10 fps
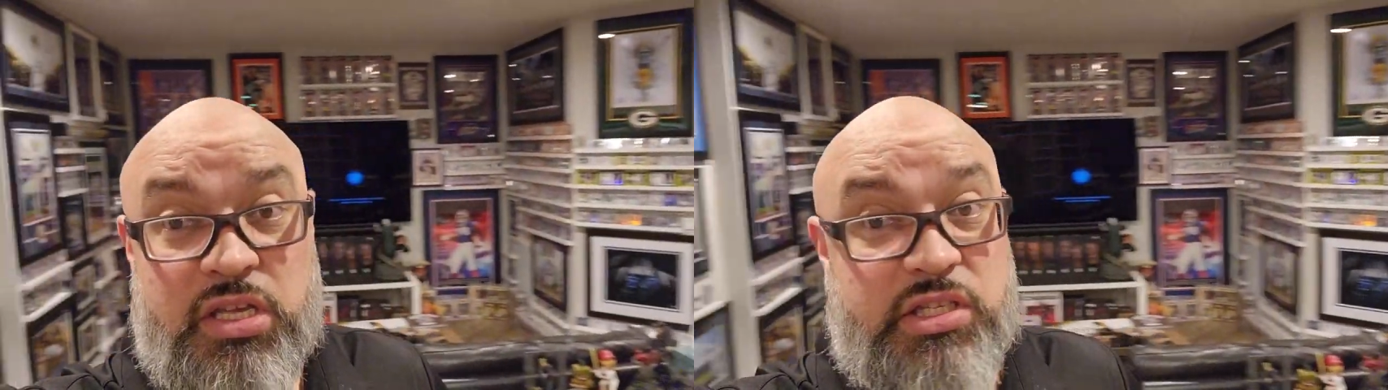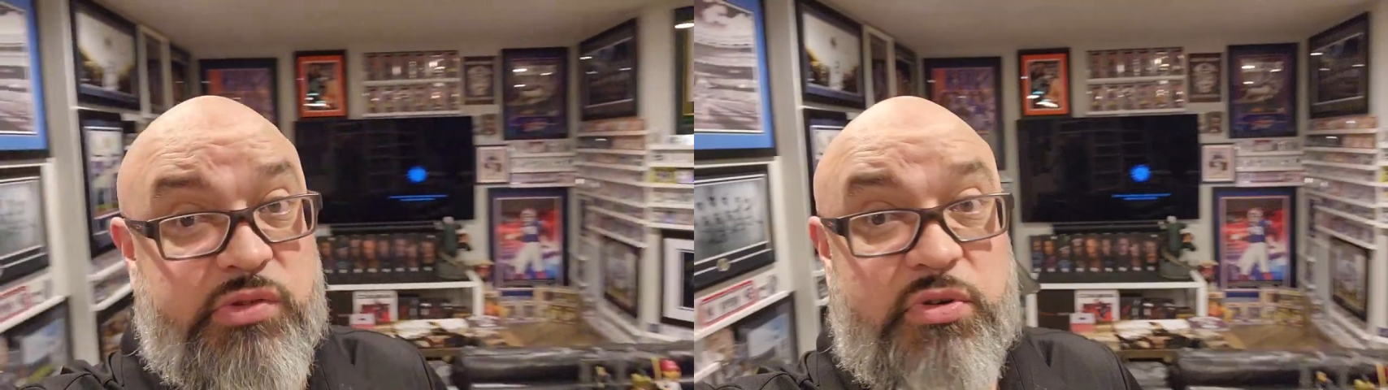
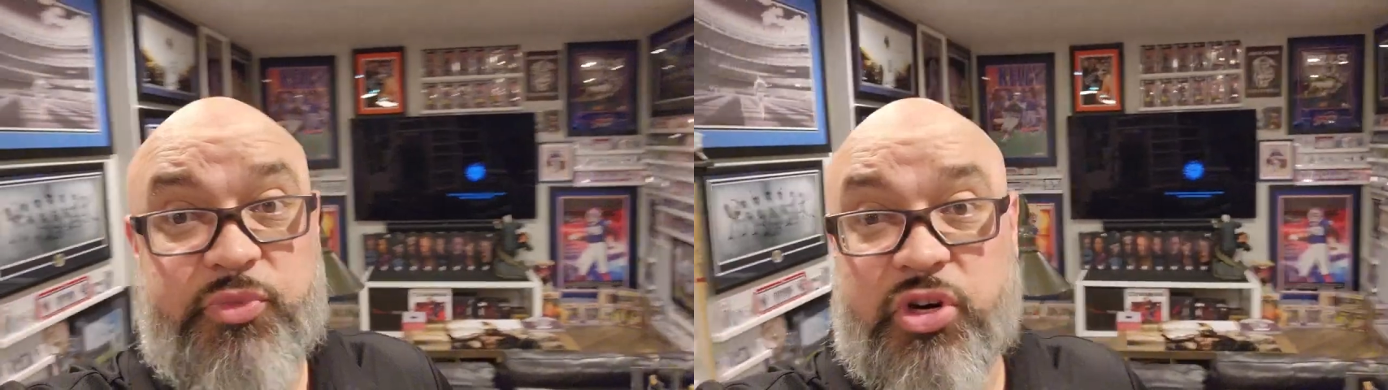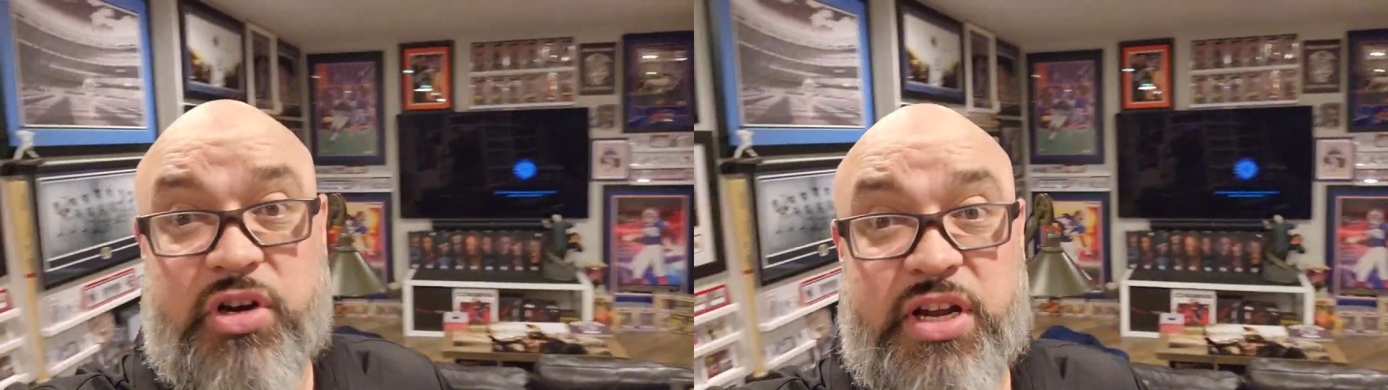see what
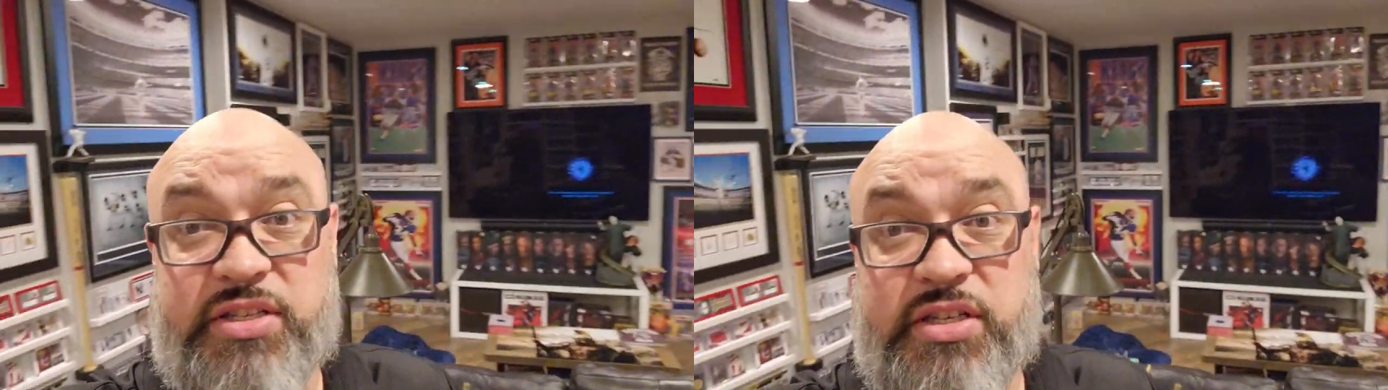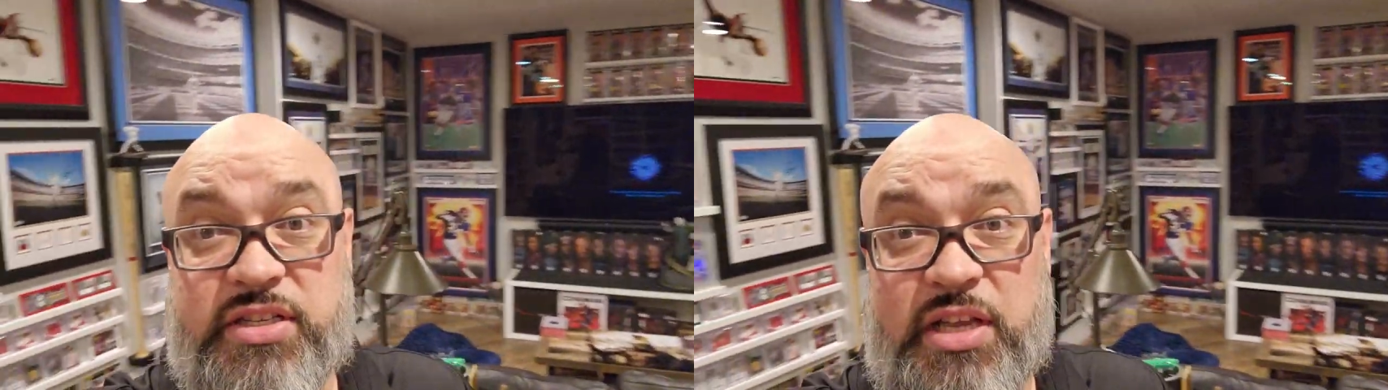more
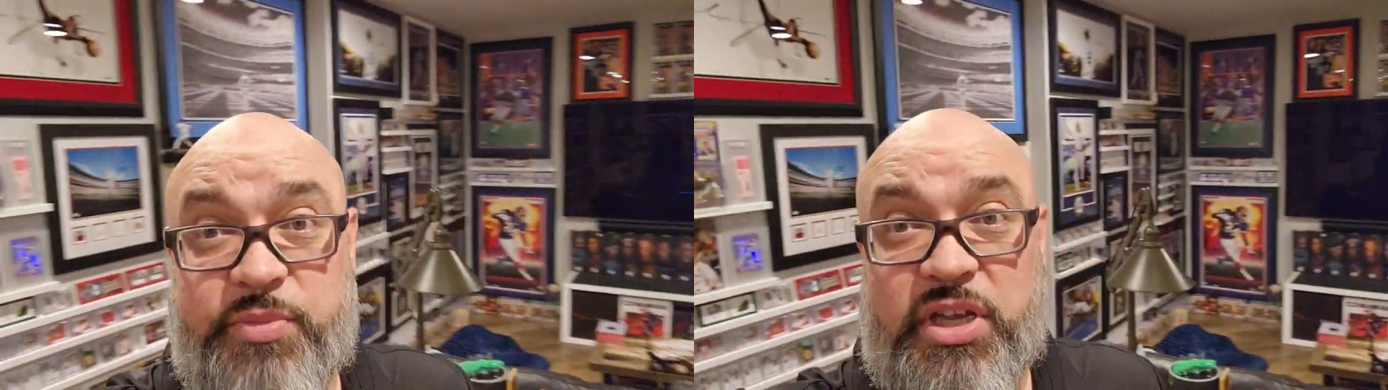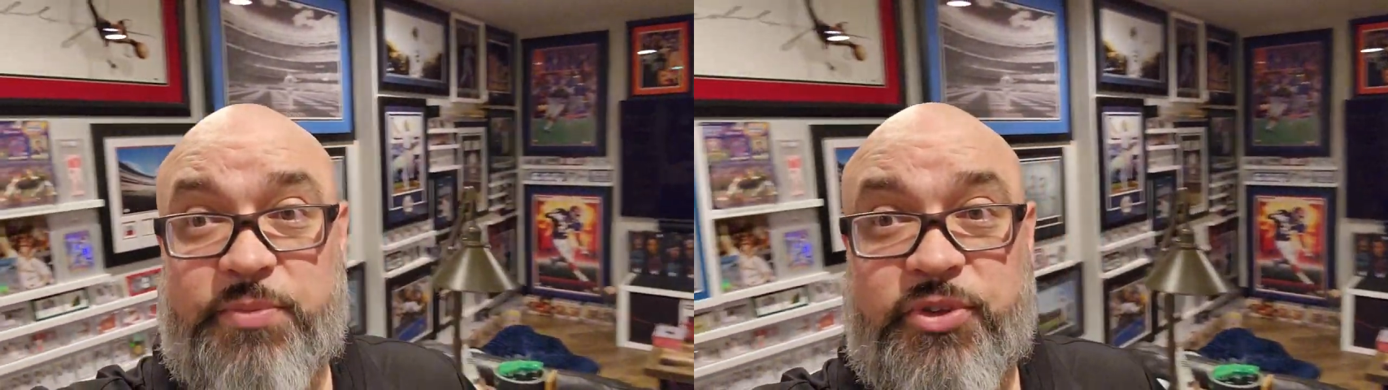craziness I'll
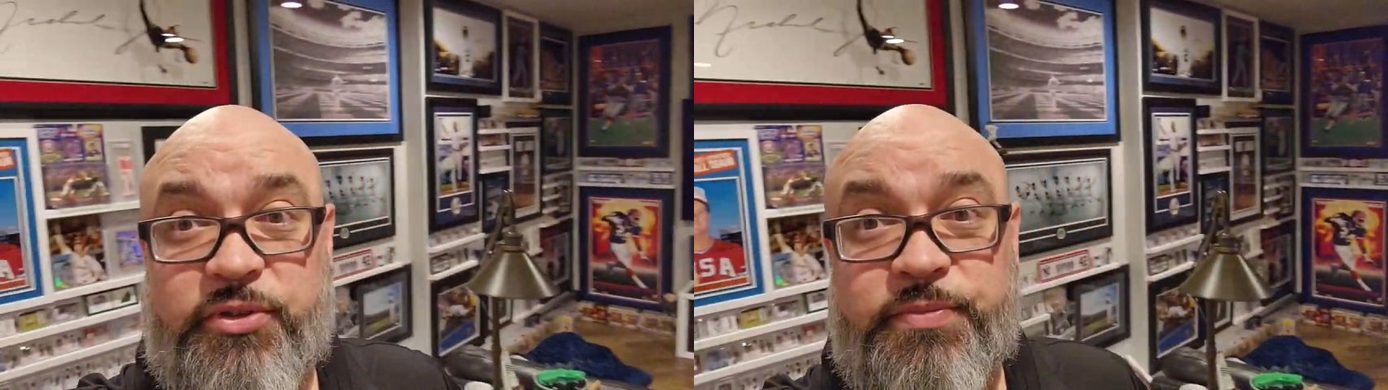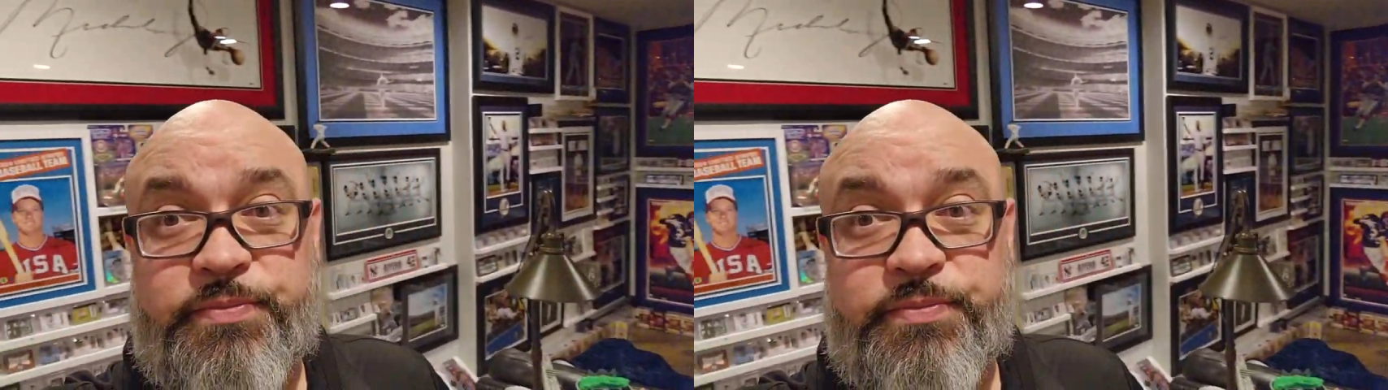be up to.